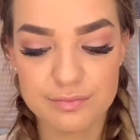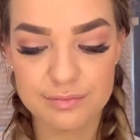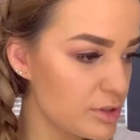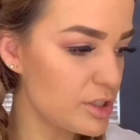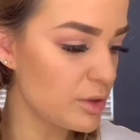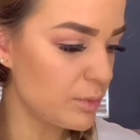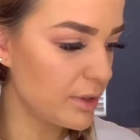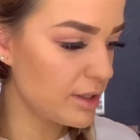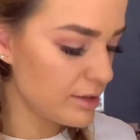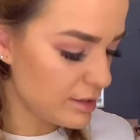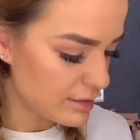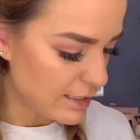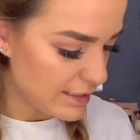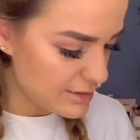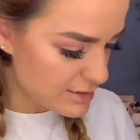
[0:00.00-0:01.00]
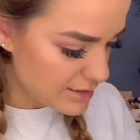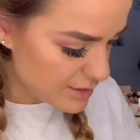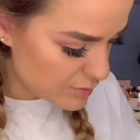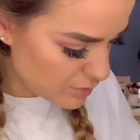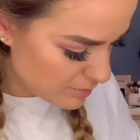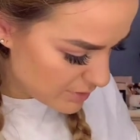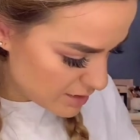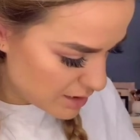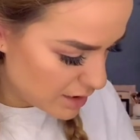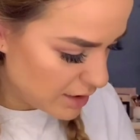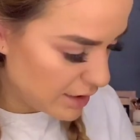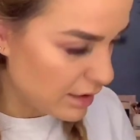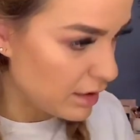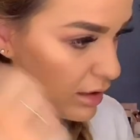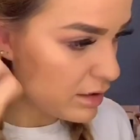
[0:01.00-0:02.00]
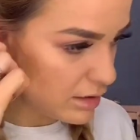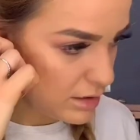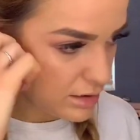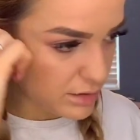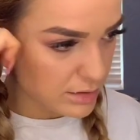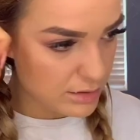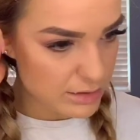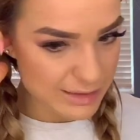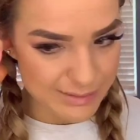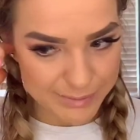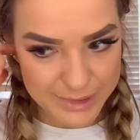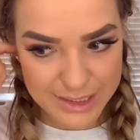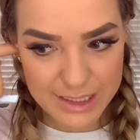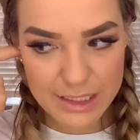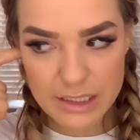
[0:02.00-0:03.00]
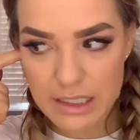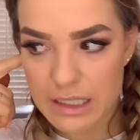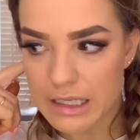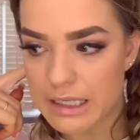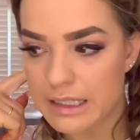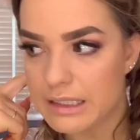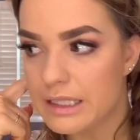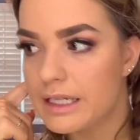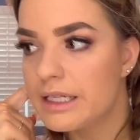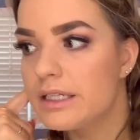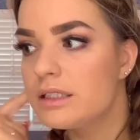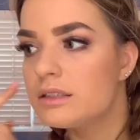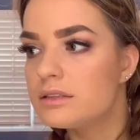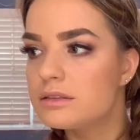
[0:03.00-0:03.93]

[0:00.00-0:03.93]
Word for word: So what are the last things we're missing here? I'm missing highlight.